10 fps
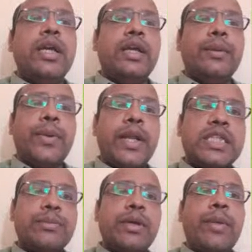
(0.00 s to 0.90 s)
In
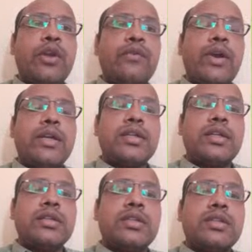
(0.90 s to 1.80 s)
flexible
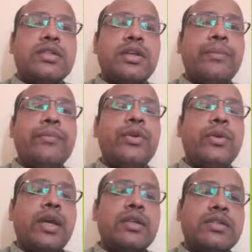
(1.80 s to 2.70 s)
manufacturing system,
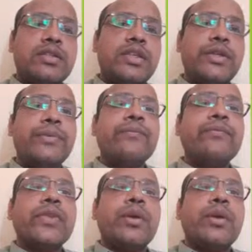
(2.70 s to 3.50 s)
you can see